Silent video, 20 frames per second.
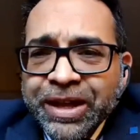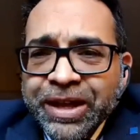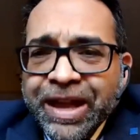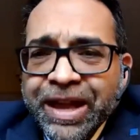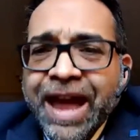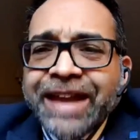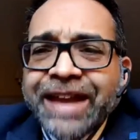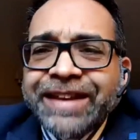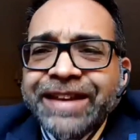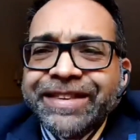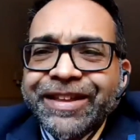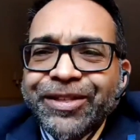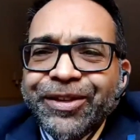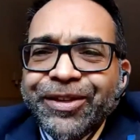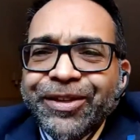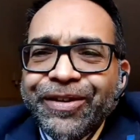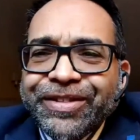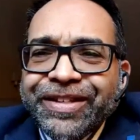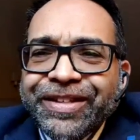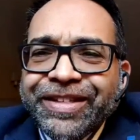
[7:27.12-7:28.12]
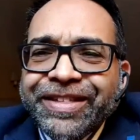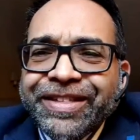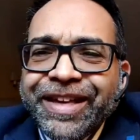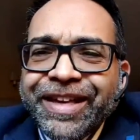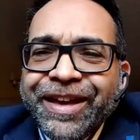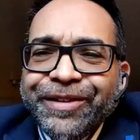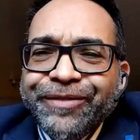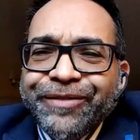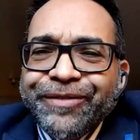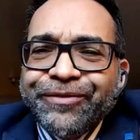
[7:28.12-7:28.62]
we can. The church is
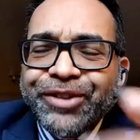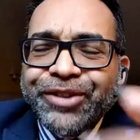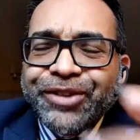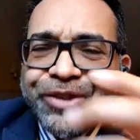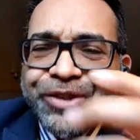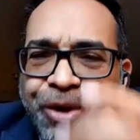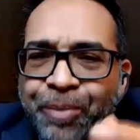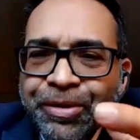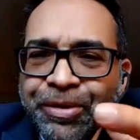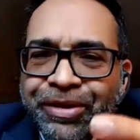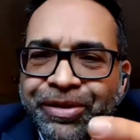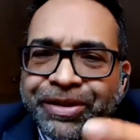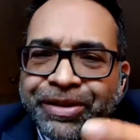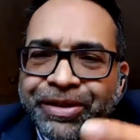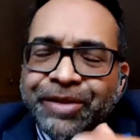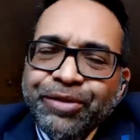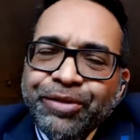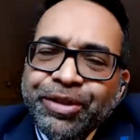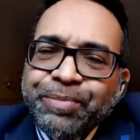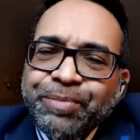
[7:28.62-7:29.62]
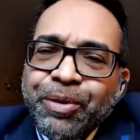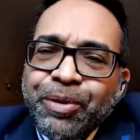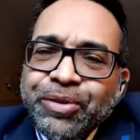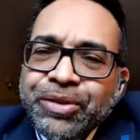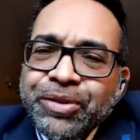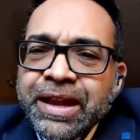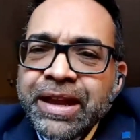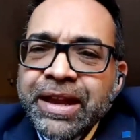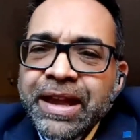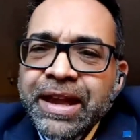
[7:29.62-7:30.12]
phenomenal at
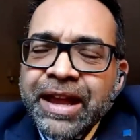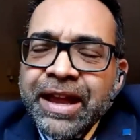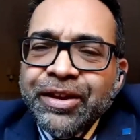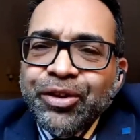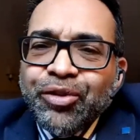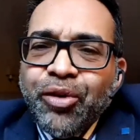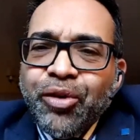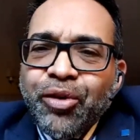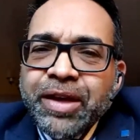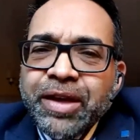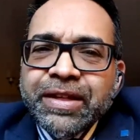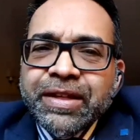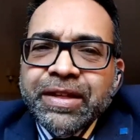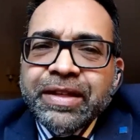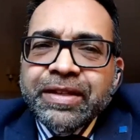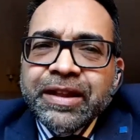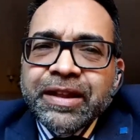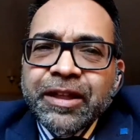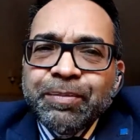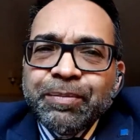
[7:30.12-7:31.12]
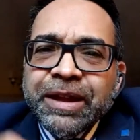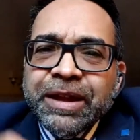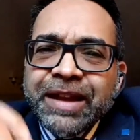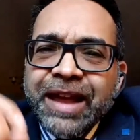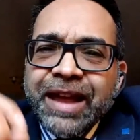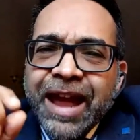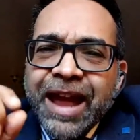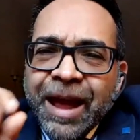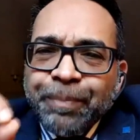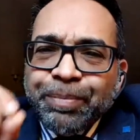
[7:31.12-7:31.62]
responding in a crisis, and it's been
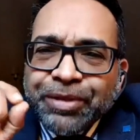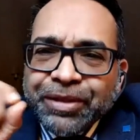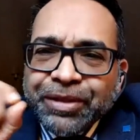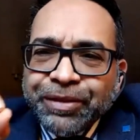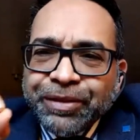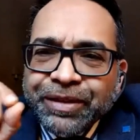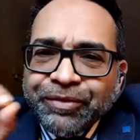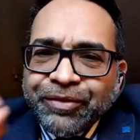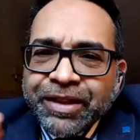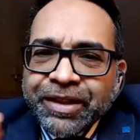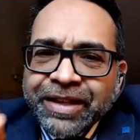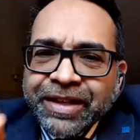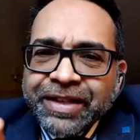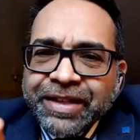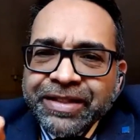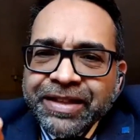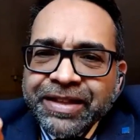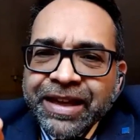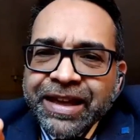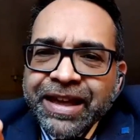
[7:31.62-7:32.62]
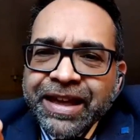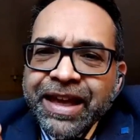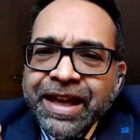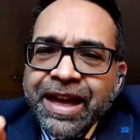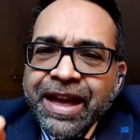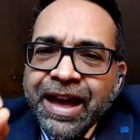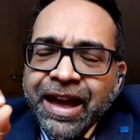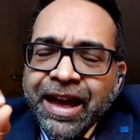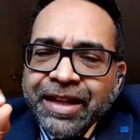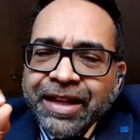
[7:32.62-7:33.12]
absolutely fantastic
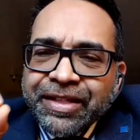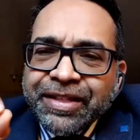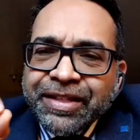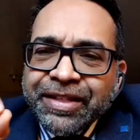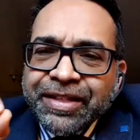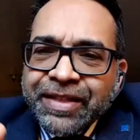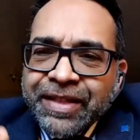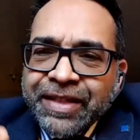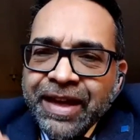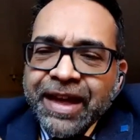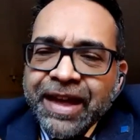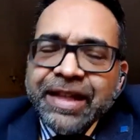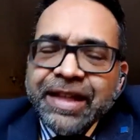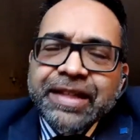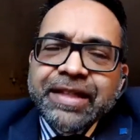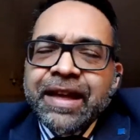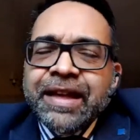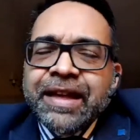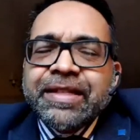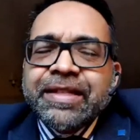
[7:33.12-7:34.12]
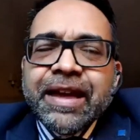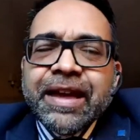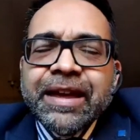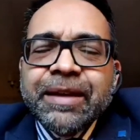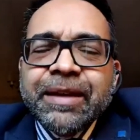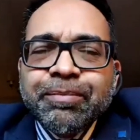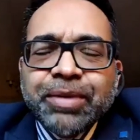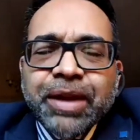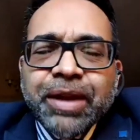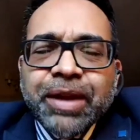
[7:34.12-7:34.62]
to see that
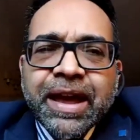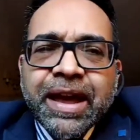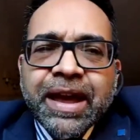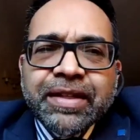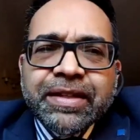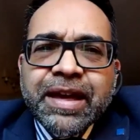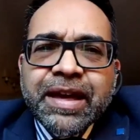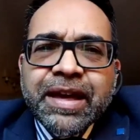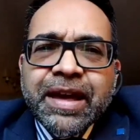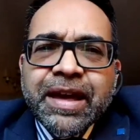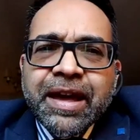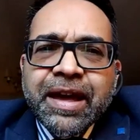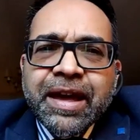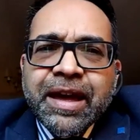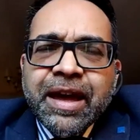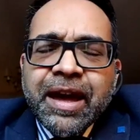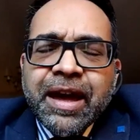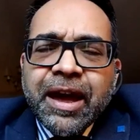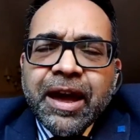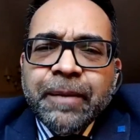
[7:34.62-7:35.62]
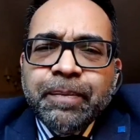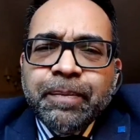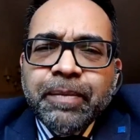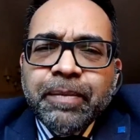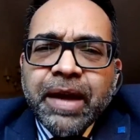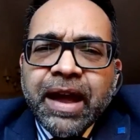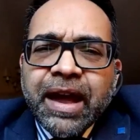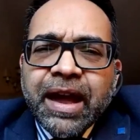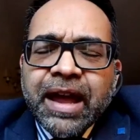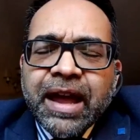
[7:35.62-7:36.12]
taking place. And
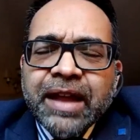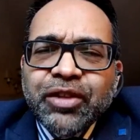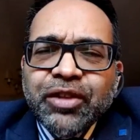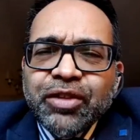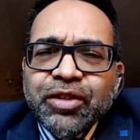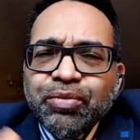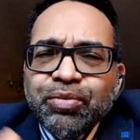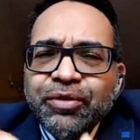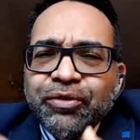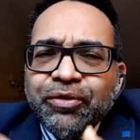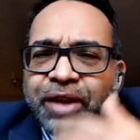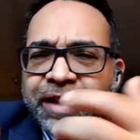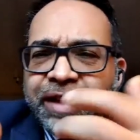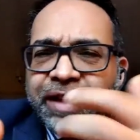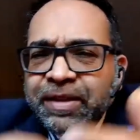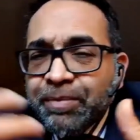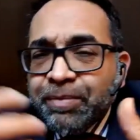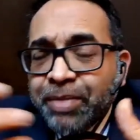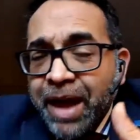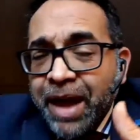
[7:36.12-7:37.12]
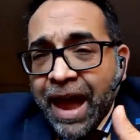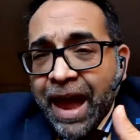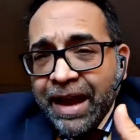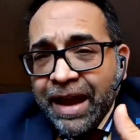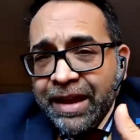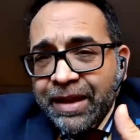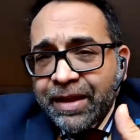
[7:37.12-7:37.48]
just reflecting back,